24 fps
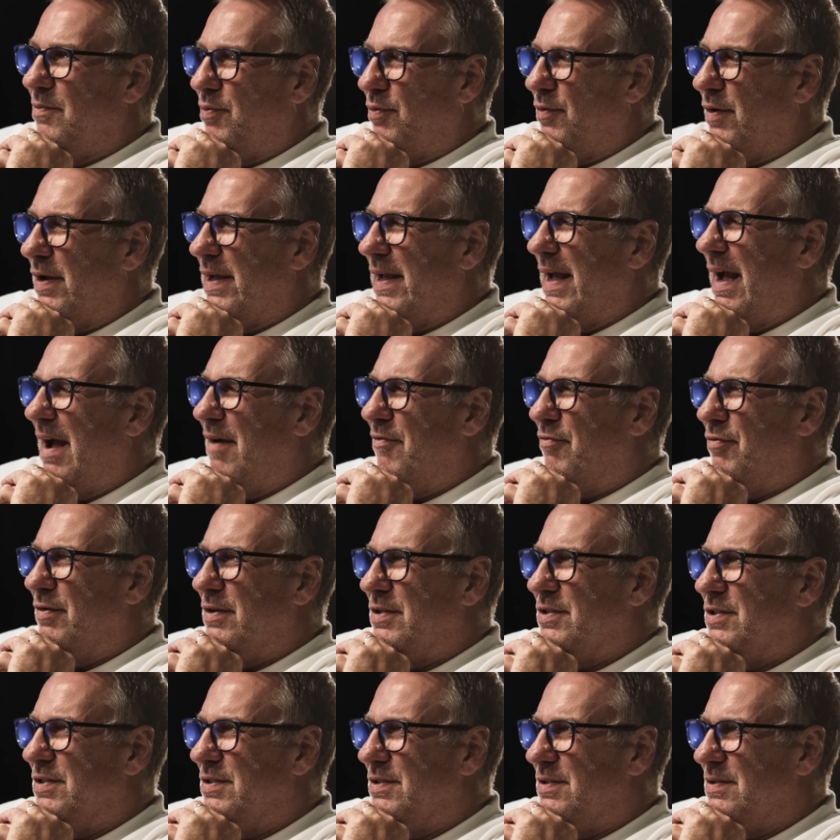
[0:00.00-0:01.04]
pretty
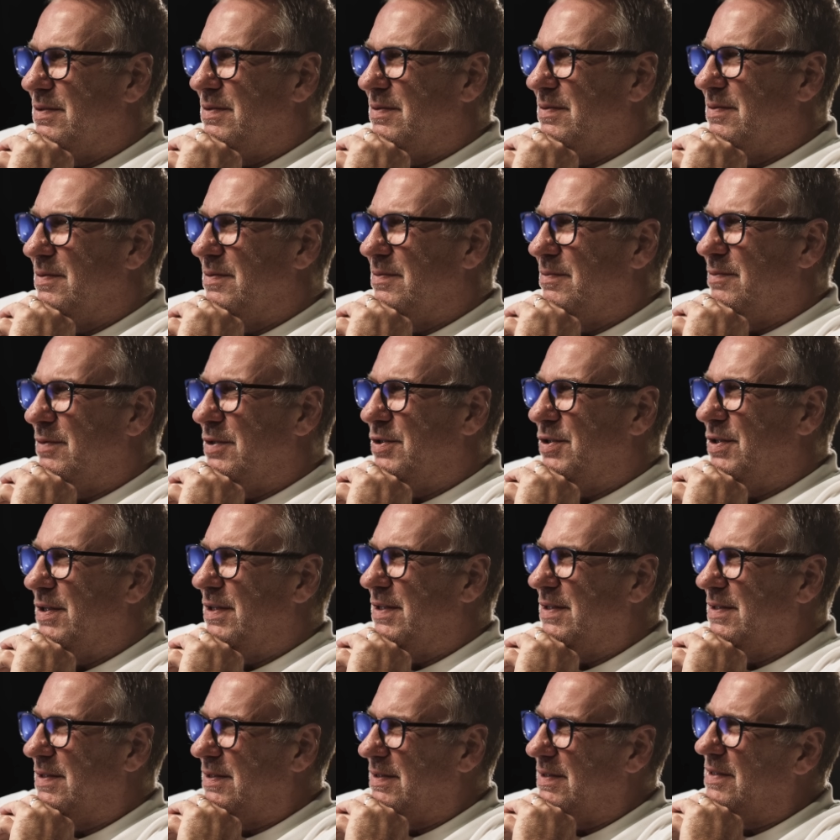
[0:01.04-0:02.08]
average, which
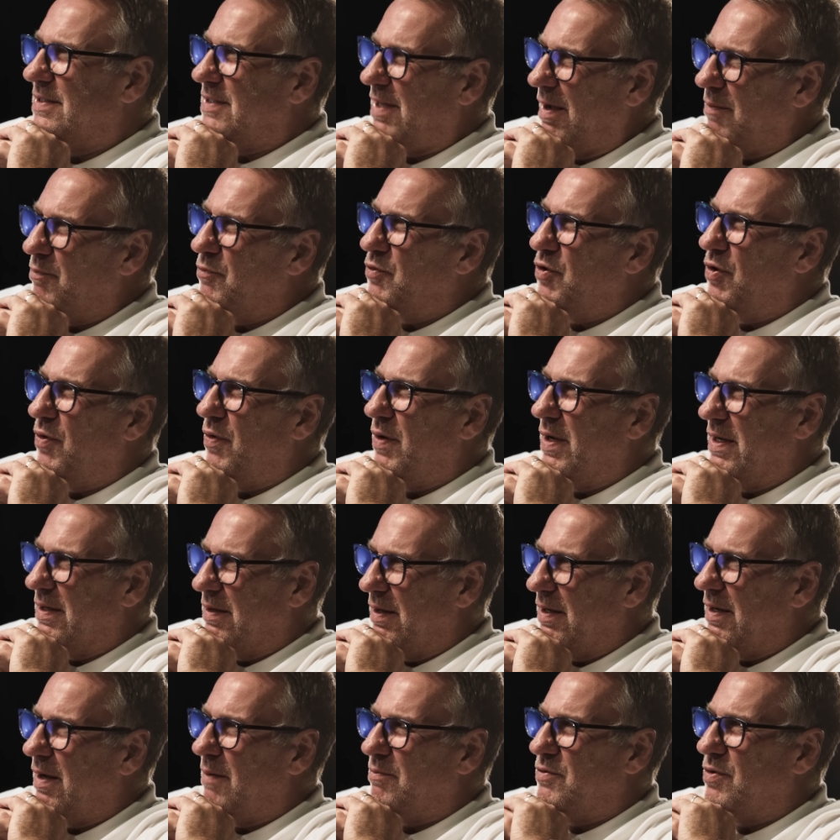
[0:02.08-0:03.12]
is some
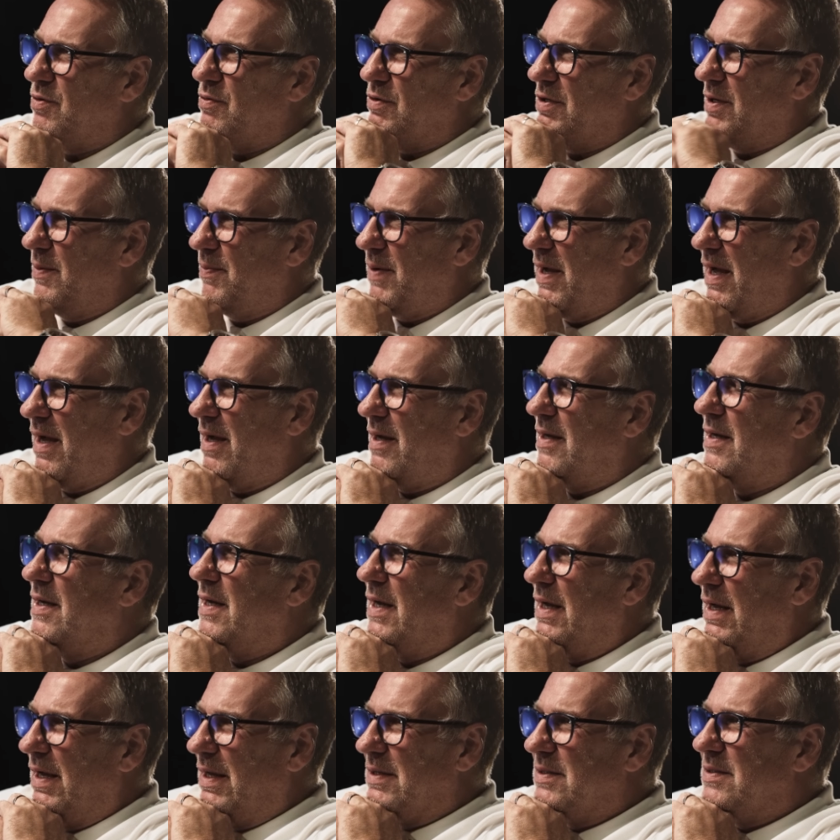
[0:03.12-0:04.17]
doing. And I'm talking about
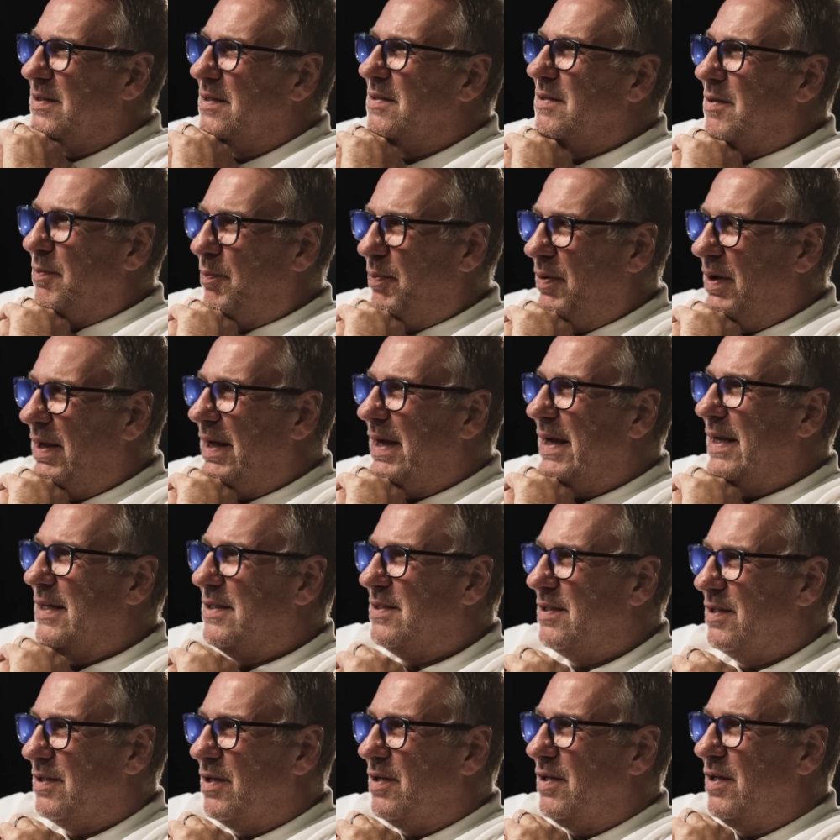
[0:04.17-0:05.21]
the
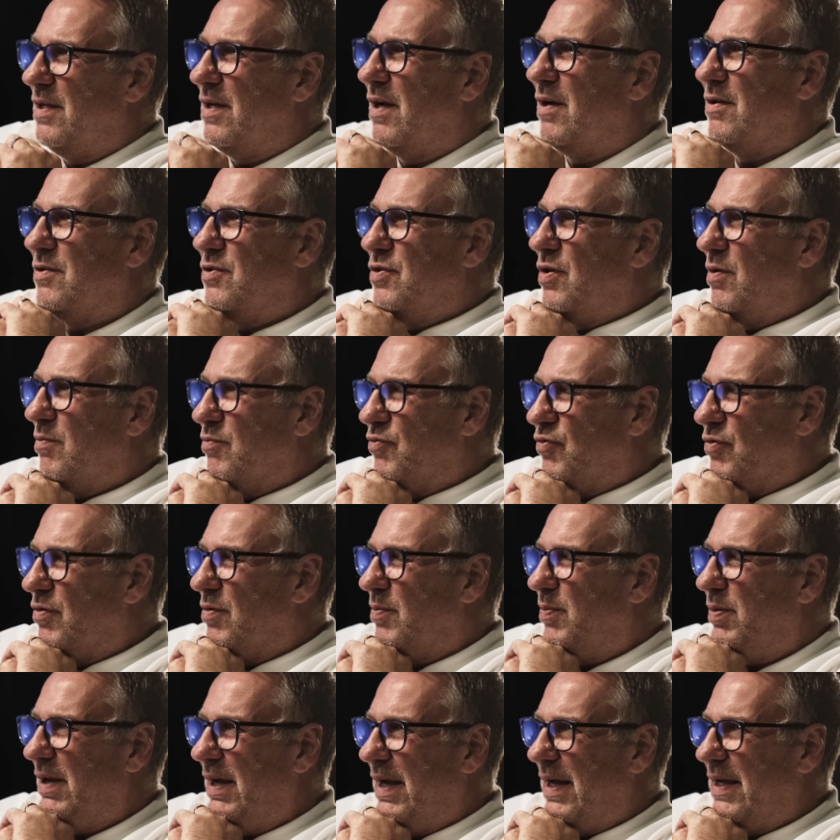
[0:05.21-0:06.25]
players, you know, top
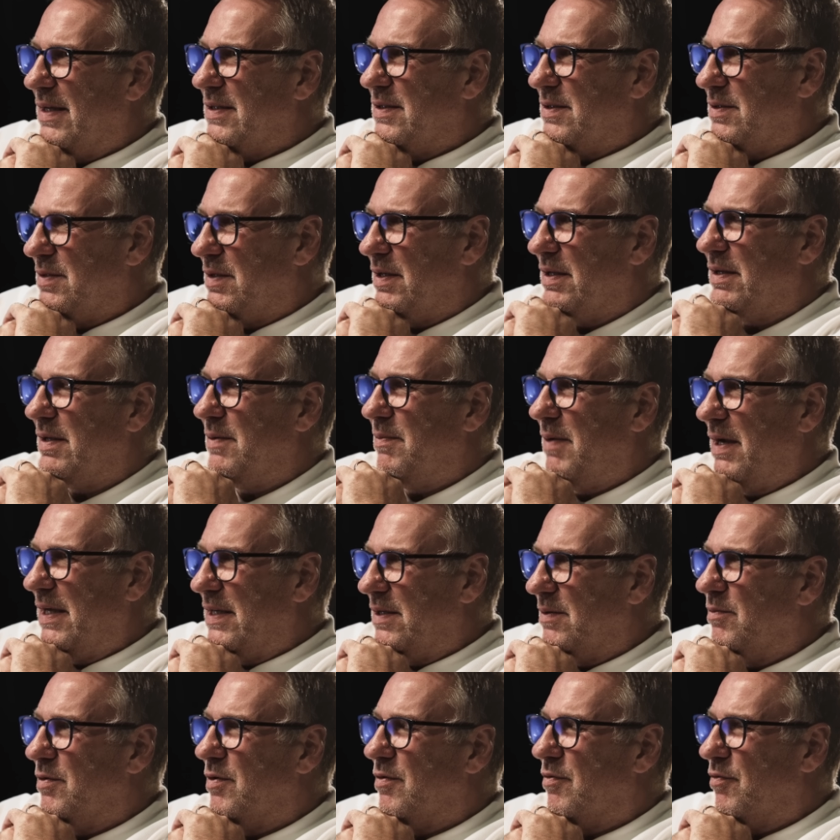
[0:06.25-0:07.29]
draw players, and he
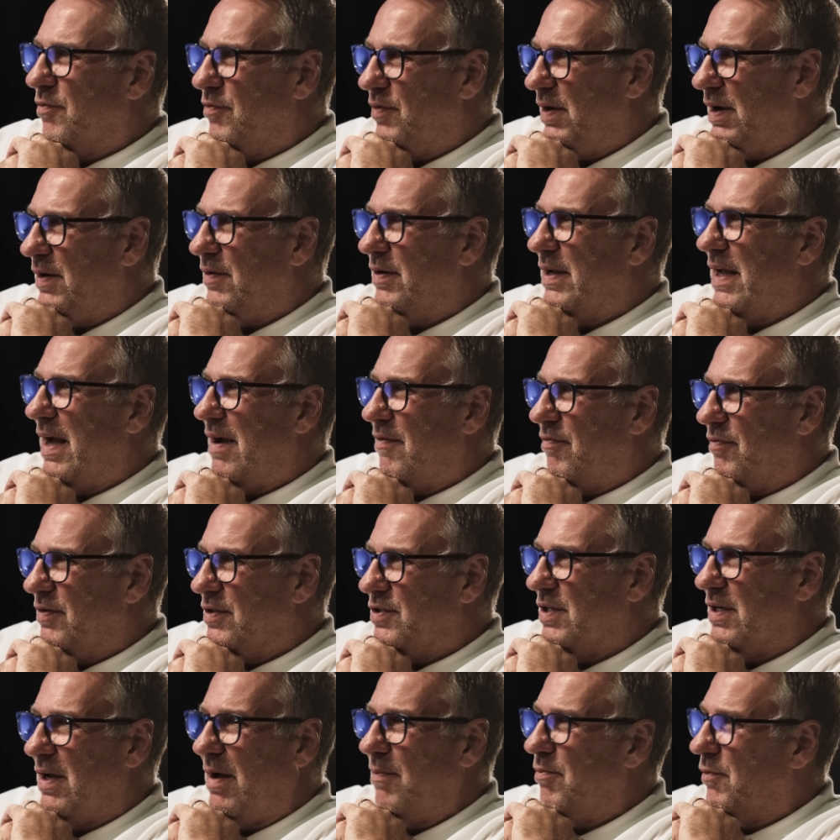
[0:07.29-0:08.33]
made them look very
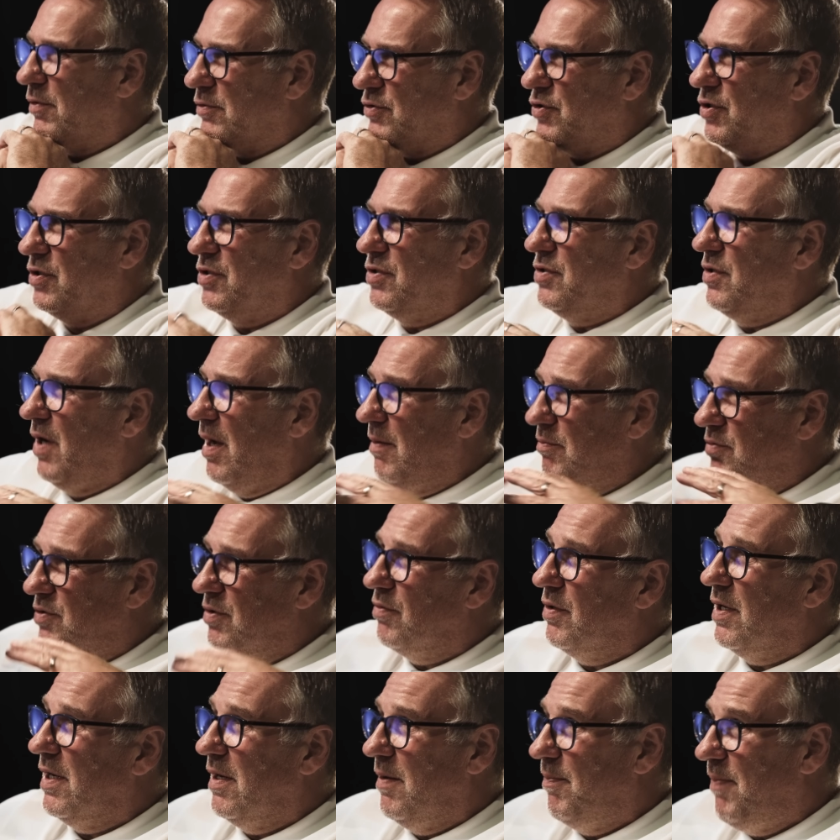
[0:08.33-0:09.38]
average. And I'm not just, I'm
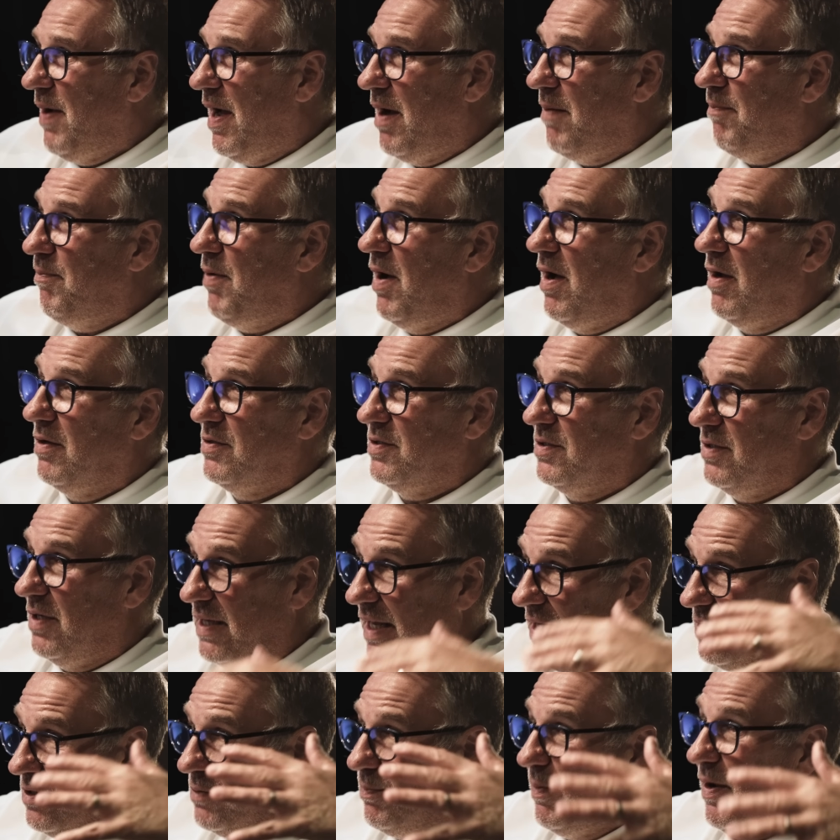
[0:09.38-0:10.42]
talking about
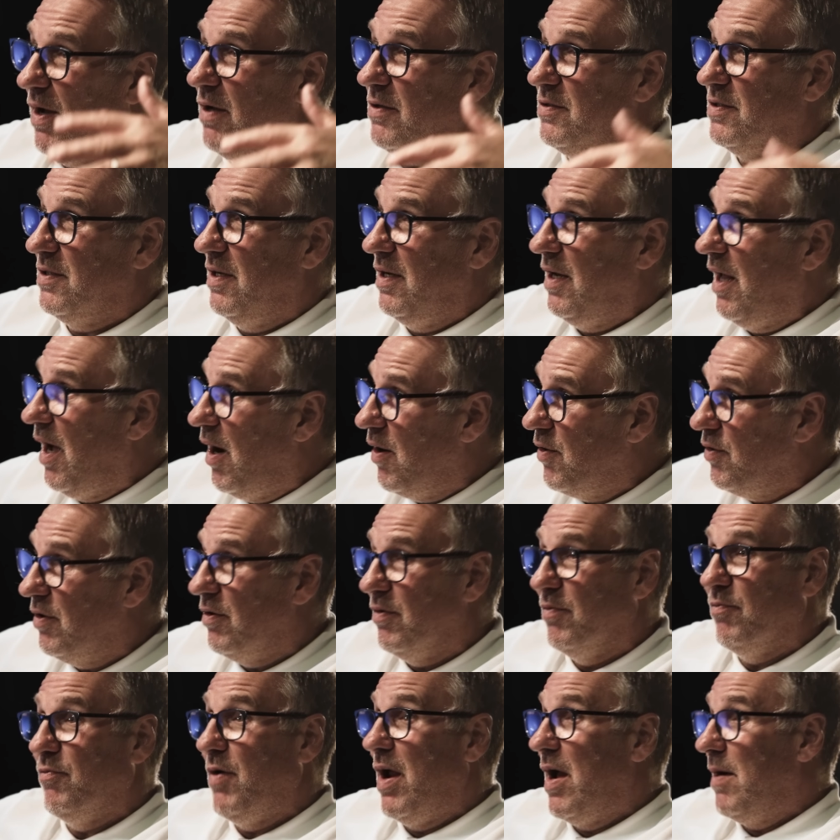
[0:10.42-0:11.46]
Barcelona against
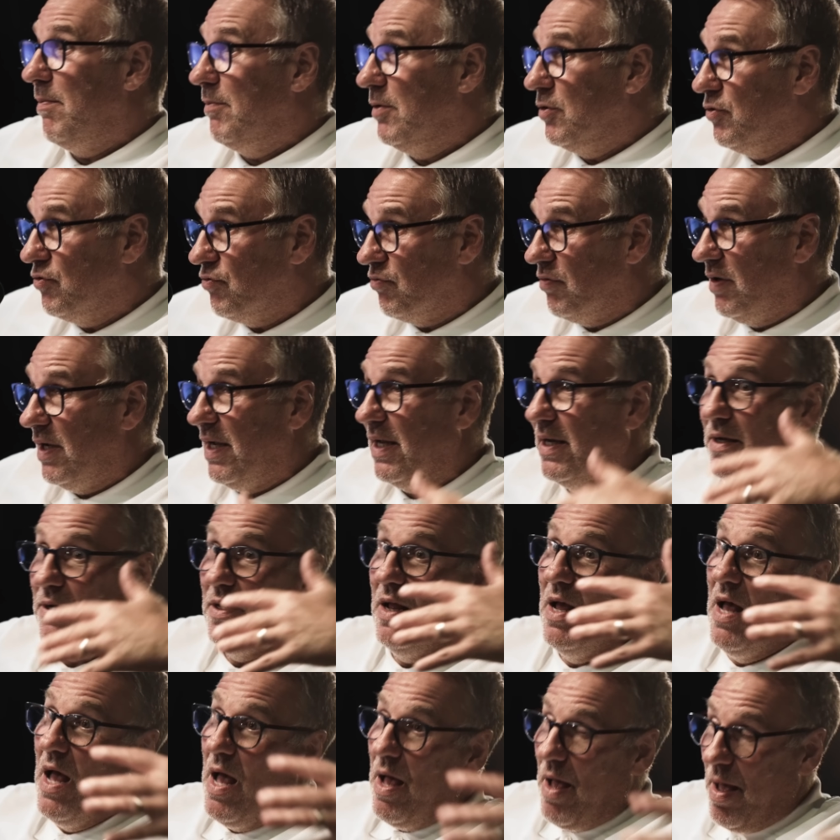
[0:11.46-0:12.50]
Barcelona and Real Madrid
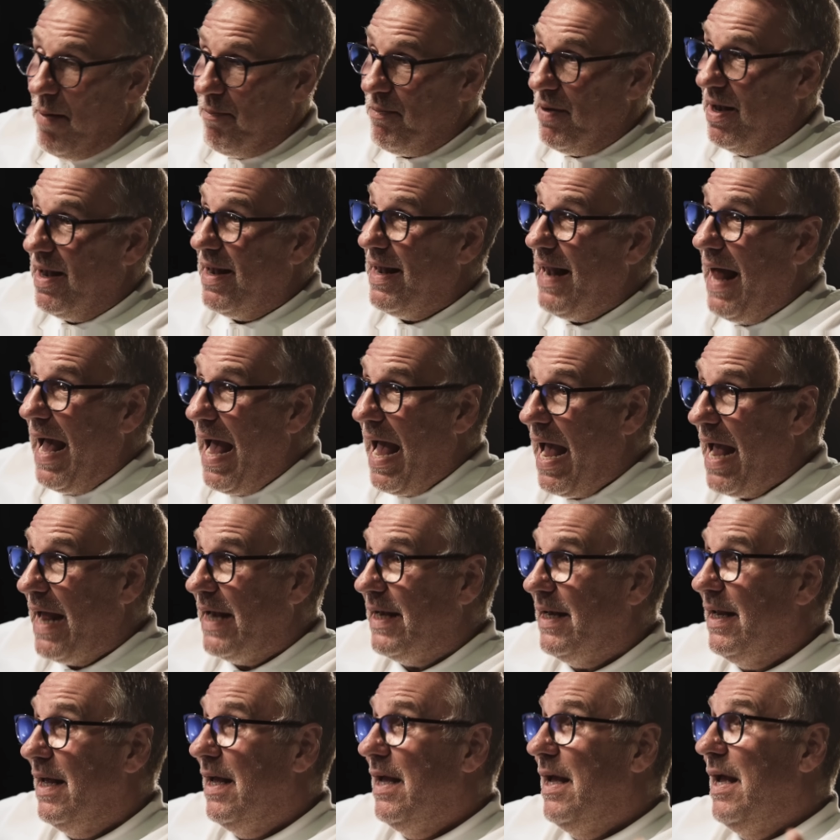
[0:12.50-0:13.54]
and, and
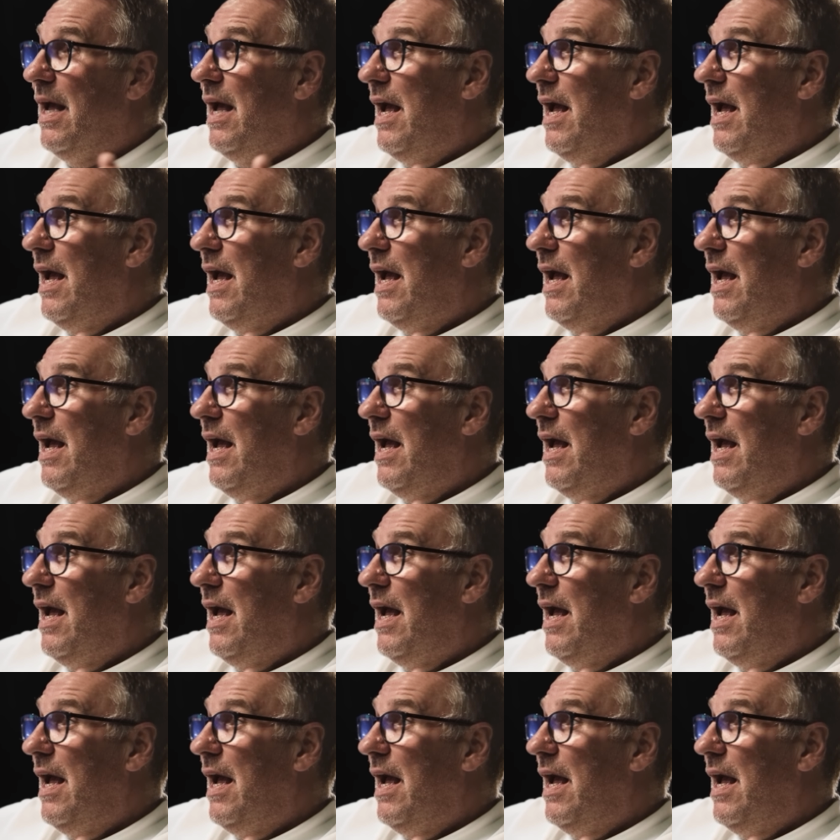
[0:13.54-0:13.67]
Milan,